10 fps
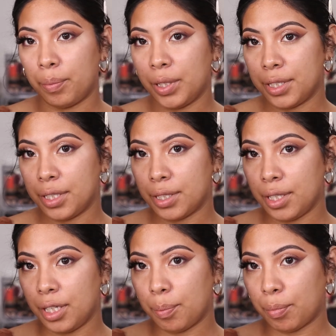This is
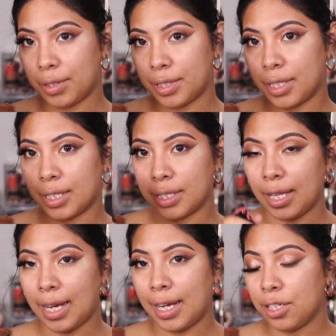the Princess
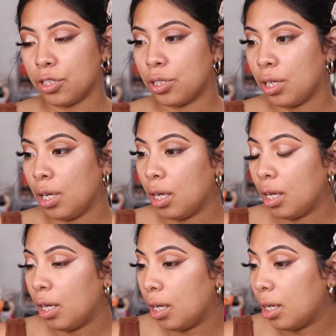Lash,
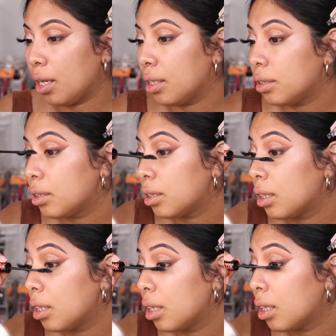and
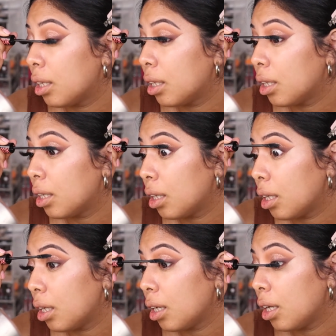
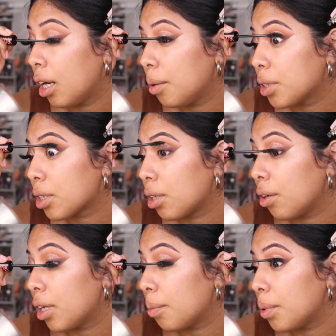I'm just gonna go
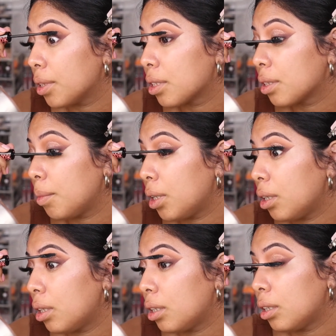ahead and put some
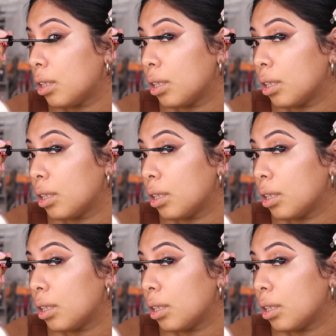on.